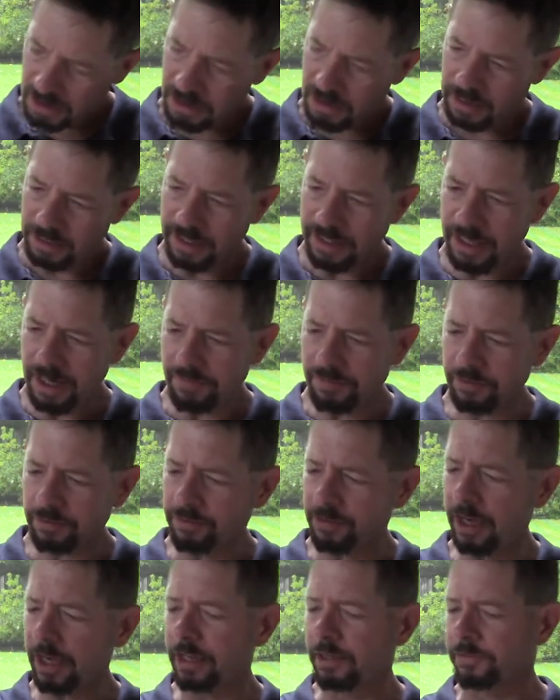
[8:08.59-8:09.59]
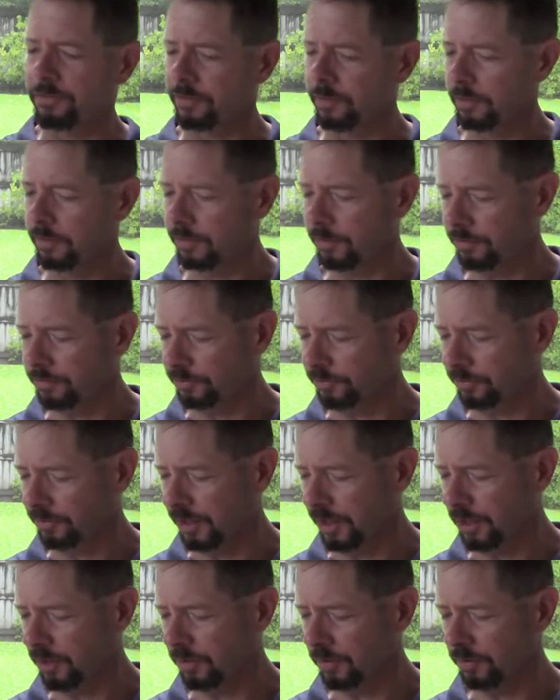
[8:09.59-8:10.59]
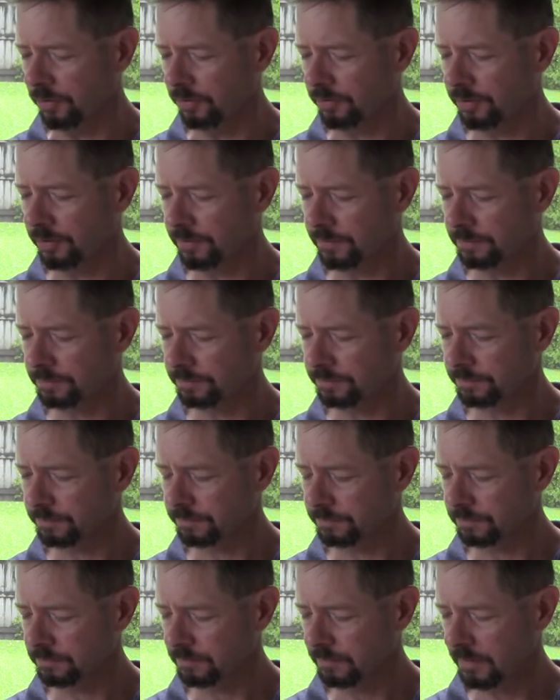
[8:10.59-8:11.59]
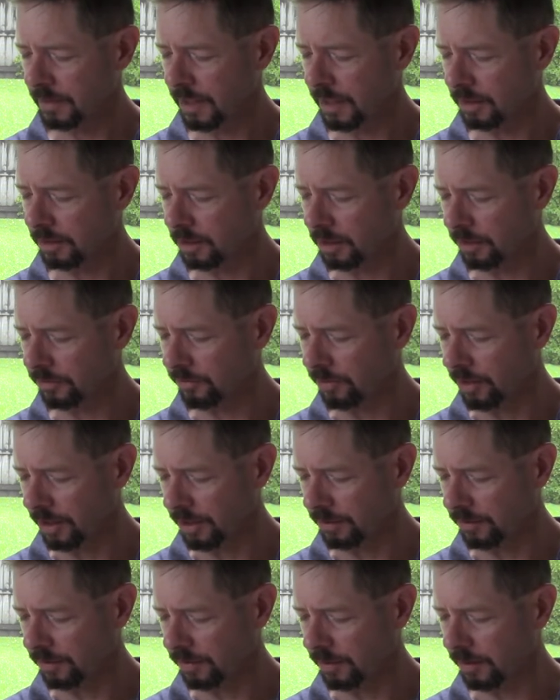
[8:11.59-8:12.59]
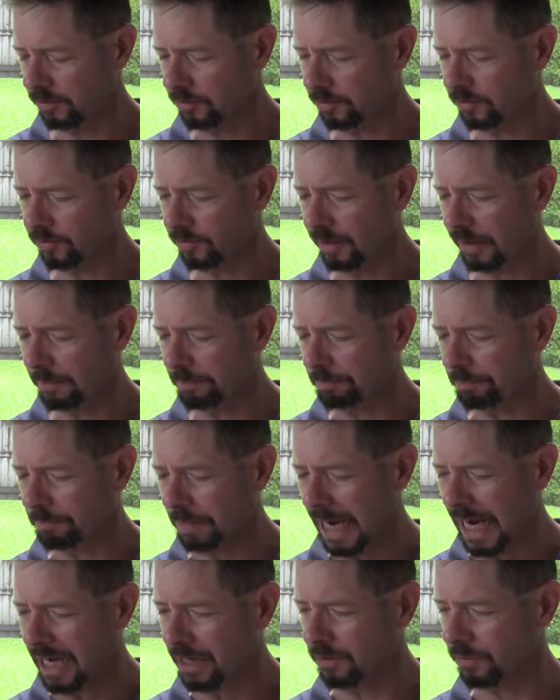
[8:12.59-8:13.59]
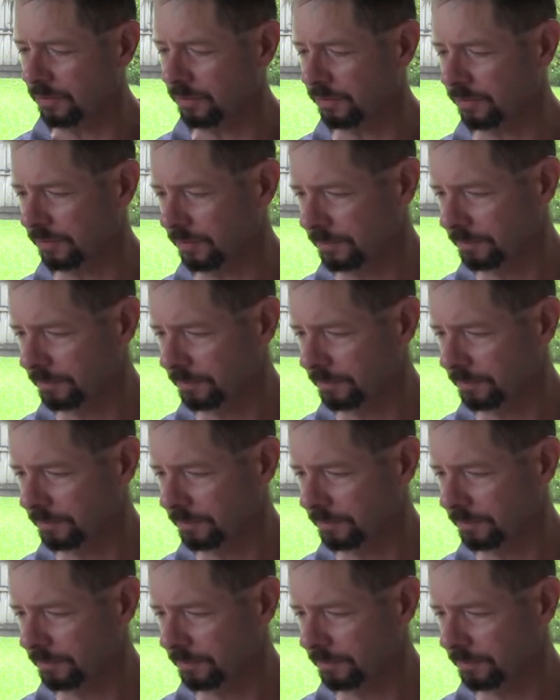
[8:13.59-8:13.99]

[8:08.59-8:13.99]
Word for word: they never say it's distilled in Kentucky, though. They just say bottled.